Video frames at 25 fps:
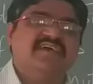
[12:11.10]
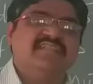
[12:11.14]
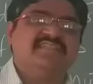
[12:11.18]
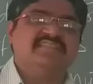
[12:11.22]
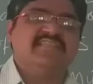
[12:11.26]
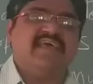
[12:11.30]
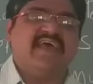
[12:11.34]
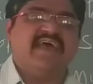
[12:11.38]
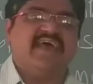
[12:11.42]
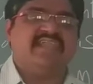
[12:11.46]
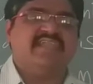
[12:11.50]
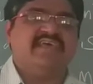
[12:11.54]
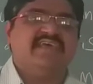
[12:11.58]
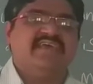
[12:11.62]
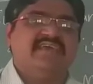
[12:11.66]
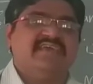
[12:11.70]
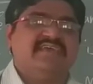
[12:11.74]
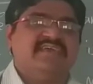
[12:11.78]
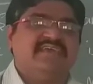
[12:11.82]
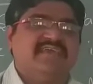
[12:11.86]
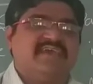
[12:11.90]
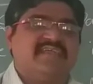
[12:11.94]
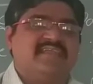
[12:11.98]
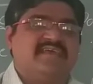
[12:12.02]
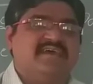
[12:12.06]
then
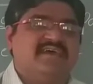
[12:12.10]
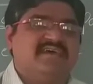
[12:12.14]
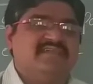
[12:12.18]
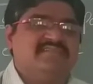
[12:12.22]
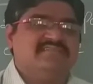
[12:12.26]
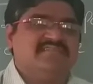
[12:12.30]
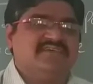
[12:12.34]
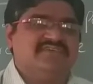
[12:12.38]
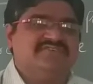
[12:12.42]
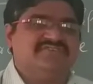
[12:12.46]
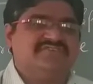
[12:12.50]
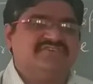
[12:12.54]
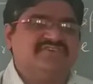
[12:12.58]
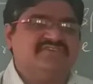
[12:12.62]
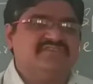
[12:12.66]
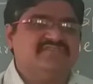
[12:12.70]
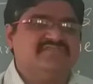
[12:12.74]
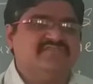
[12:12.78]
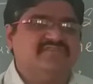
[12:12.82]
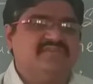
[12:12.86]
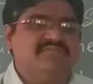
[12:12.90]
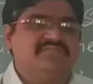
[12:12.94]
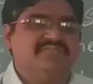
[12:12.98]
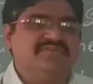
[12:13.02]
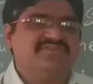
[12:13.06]
here the gene
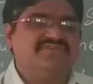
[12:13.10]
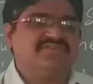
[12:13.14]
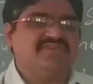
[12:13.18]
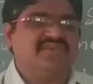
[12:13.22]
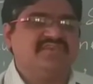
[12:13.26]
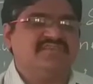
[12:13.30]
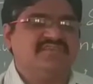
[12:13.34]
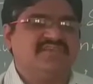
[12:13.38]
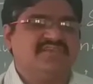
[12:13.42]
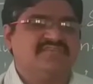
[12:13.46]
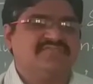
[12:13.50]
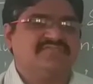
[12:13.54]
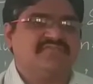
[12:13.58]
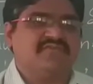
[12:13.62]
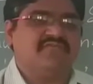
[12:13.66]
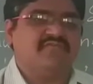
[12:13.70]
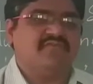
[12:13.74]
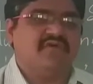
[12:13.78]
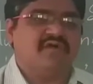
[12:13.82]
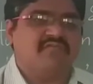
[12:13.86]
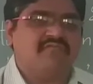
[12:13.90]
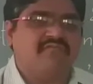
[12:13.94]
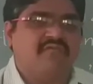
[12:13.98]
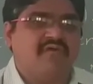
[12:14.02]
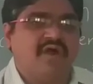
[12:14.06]
will be changes from
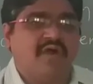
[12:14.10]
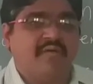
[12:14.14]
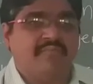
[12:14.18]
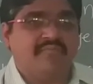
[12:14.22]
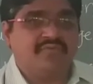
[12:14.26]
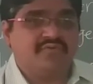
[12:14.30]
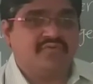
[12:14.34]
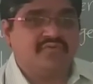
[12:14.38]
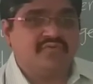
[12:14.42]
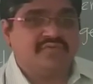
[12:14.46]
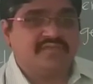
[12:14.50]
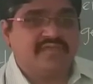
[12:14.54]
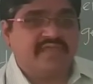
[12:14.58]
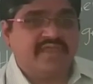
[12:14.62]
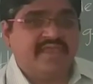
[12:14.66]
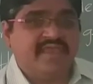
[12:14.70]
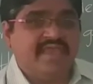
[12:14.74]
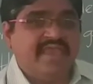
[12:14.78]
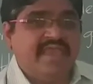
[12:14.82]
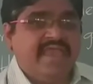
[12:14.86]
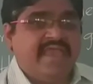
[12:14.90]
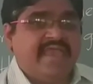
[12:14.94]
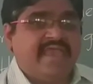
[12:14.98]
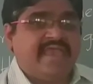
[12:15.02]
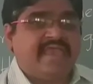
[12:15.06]
one form to the
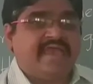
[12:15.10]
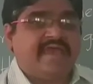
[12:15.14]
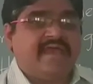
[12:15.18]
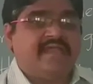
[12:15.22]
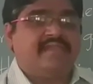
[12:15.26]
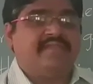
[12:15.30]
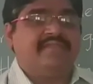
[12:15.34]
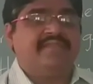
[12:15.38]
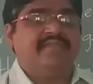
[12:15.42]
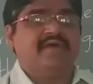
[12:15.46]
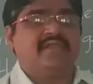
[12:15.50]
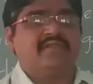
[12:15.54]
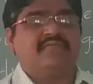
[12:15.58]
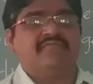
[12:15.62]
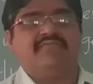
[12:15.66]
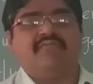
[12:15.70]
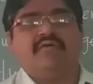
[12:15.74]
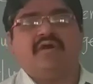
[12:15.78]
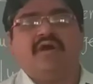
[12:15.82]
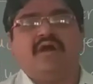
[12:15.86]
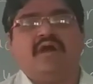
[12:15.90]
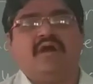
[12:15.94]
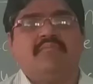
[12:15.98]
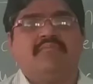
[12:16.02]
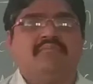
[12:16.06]
another
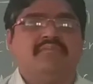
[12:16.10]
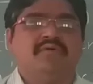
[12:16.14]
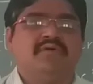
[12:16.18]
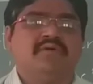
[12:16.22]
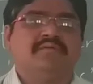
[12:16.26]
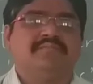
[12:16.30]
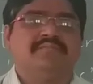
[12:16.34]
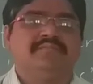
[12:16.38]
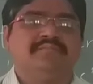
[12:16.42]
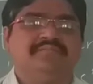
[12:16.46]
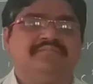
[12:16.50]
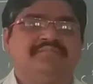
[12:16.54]
form.